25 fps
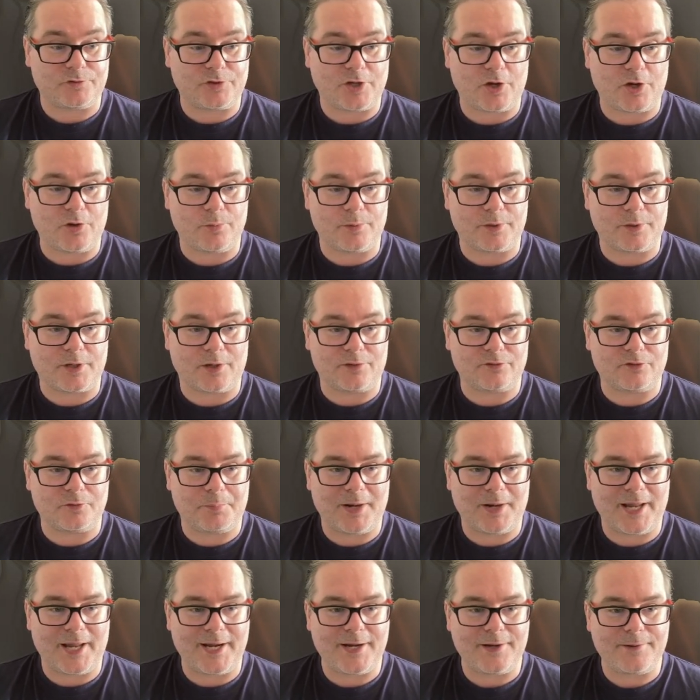So we're going to
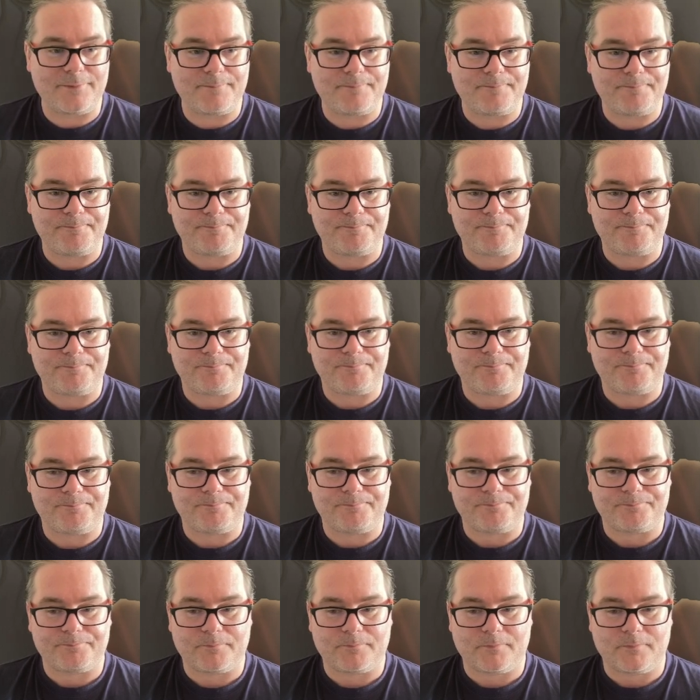player,
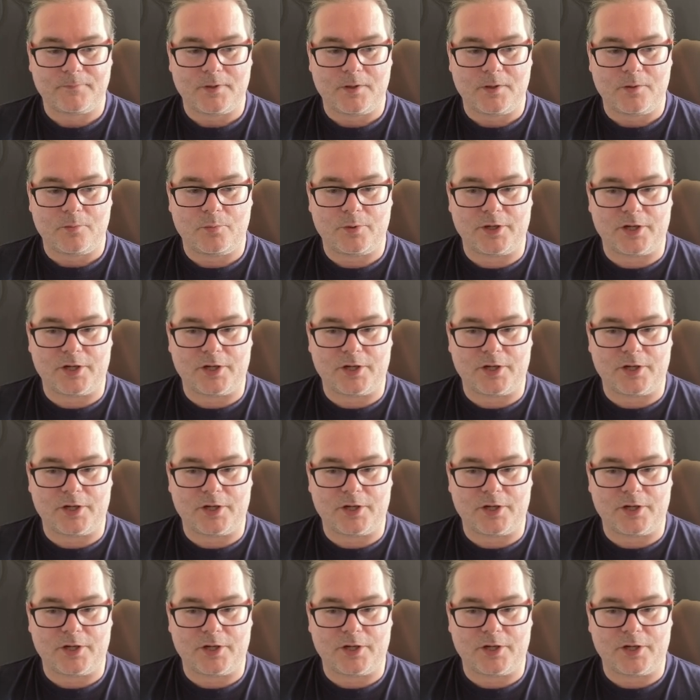we're